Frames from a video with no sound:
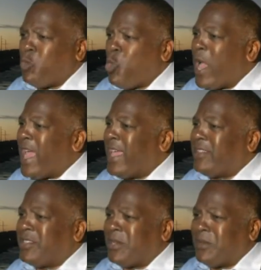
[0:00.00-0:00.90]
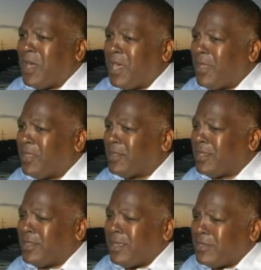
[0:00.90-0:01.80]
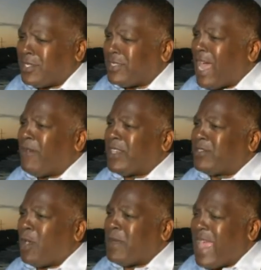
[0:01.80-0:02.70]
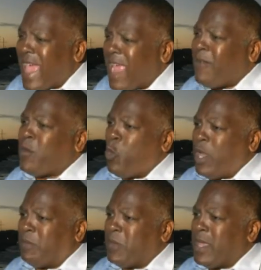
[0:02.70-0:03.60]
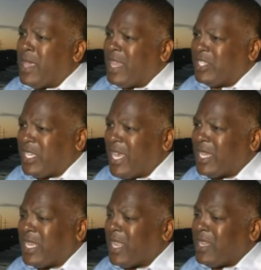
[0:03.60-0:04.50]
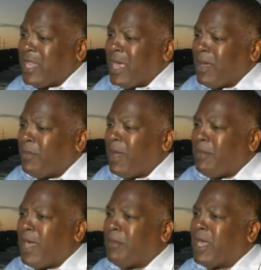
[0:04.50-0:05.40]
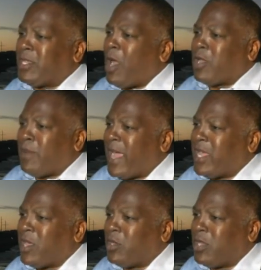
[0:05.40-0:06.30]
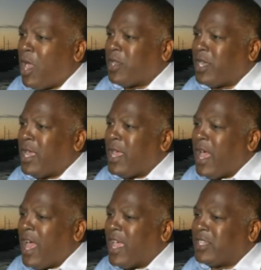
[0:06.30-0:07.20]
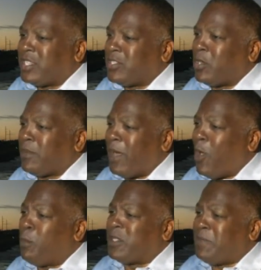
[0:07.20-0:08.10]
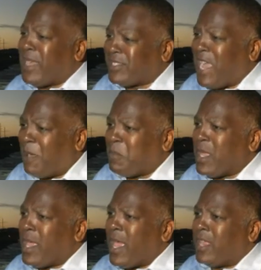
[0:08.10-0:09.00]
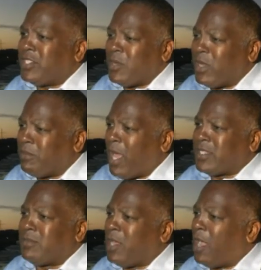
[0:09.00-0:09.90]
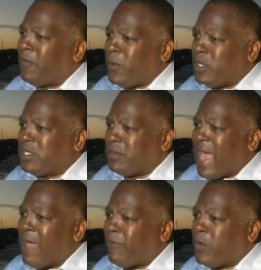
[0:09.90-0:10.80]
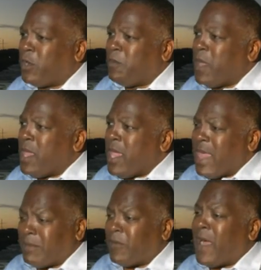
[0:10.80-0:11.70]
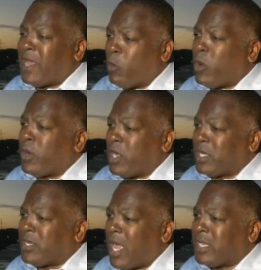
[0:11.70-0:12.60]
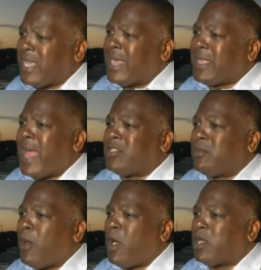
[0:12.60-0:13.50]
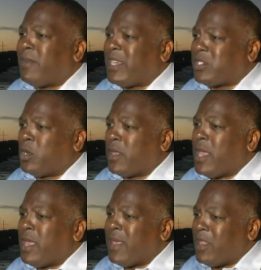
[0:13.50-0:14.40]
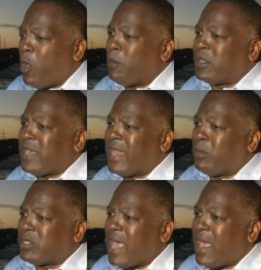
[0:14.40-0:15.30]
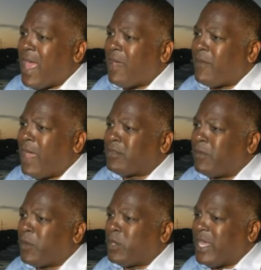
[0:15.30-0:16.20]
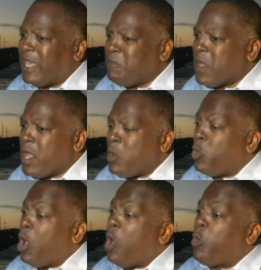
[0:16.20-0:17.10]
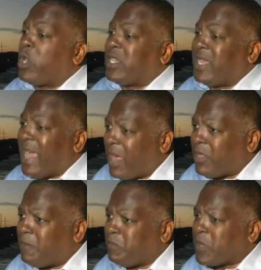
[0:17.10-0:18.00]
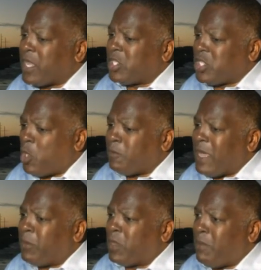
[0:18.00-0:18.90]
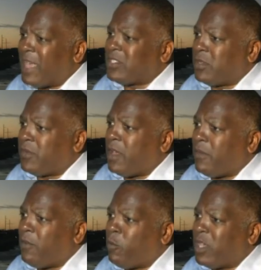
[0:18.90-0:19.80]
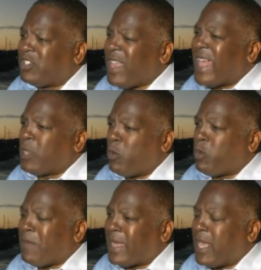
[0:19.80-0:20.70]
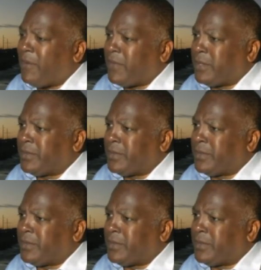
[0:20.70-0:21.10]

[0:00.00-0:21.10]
Way to the Salvation Army. Everyone is kicking in, and my daughter, my 8-year-old daughter, is concerned about homeless pets now, and she went and bought some dog food and some cat food, and I have to find out where we're going to take that tomorrow to make sure that homeless animals have some food to eat. We're all working together, and it's showing people the best of exactly what we're made of.